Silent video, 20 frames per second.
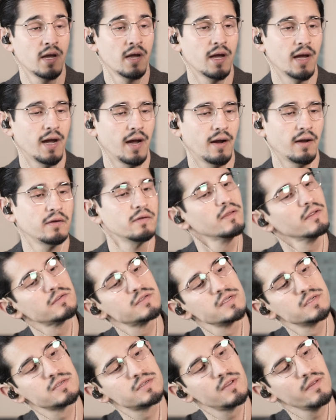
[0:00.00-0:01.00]
And
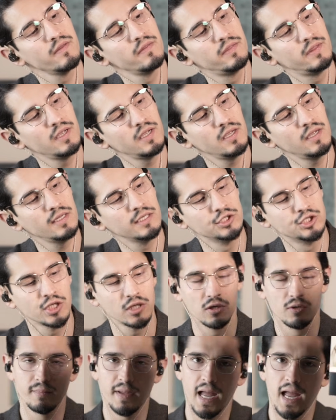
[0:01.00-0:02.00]
this is the
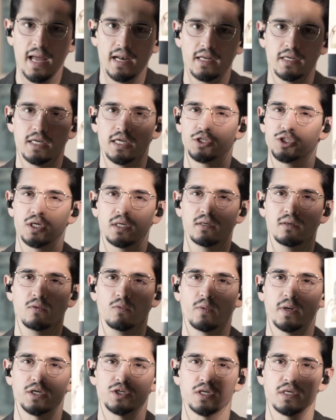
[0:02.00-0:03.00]
Gilman edition,
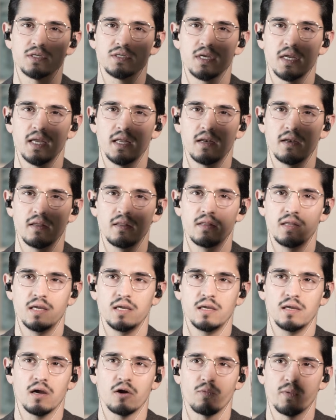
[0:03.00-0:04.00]
which is in
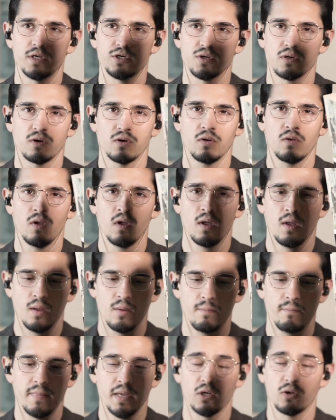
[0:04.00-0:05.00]
the original
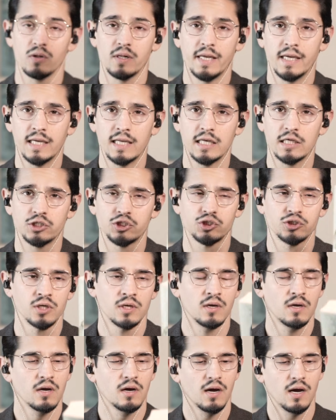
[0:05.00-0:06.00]
Middle English.
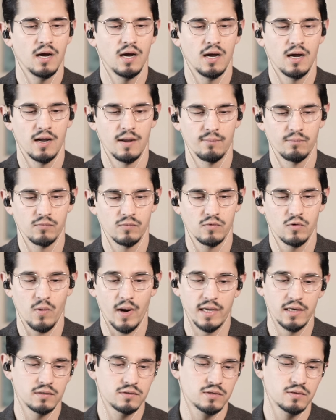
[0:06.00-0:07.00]

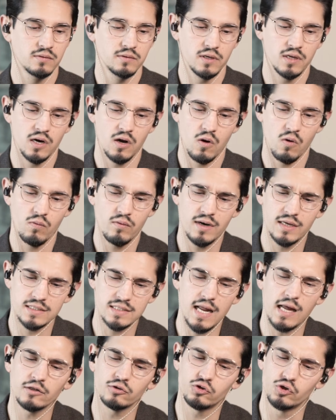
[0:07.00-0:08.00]
Quite,
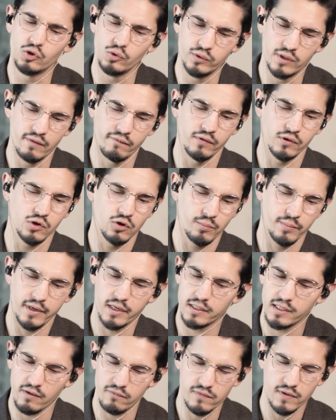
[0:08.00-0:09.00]
it's not too difficult, but
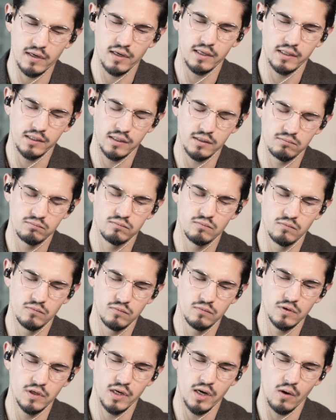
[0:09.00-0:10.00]
it definitely,
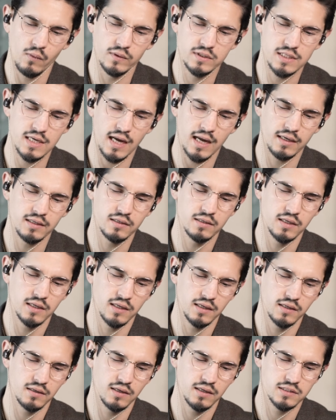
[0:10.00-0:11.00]
it's
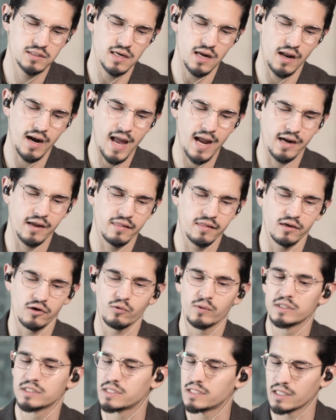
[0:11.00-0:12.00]
not Agatha
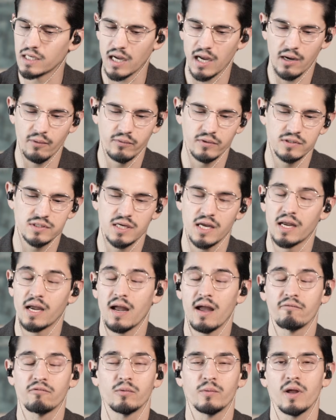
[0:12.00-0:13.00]
Christie, I would say. I
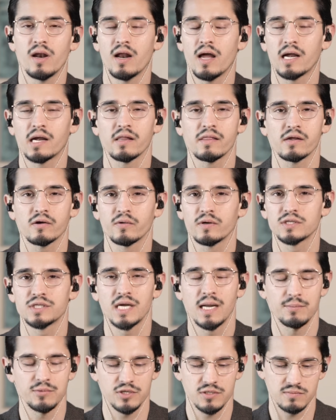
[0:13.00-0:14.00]
haven't read Agatha
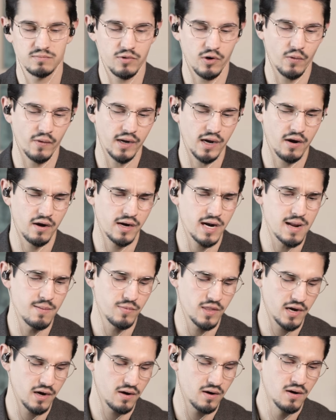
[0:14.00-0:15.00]
Christie. I'm just throwing out a
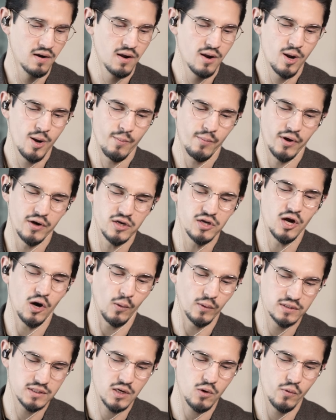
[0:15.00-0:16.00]
name there. But,
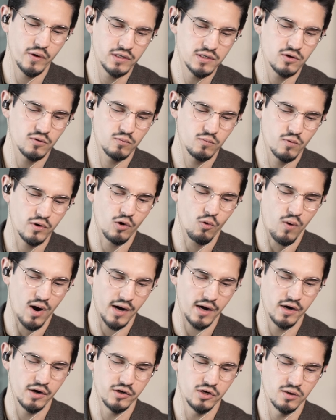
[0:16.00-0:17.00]
it's going to
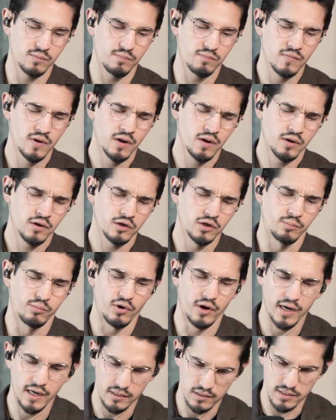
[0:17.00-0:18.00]
require your
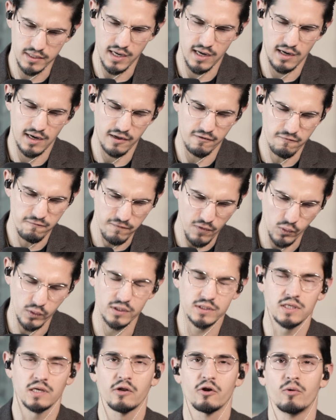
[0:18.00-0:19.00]
brain to kind of like
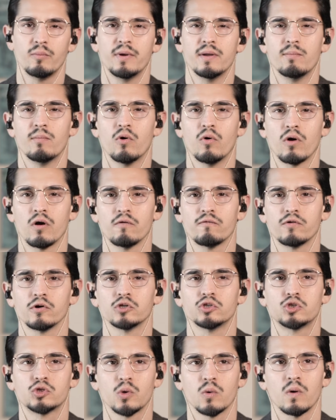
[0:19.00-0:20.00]
focus a little bit more for
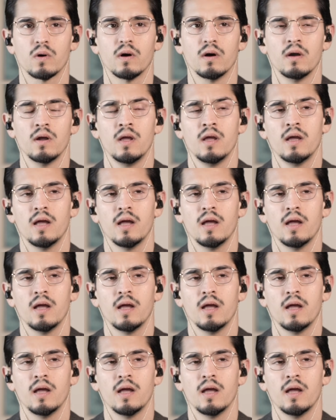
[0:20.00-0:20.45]
sure.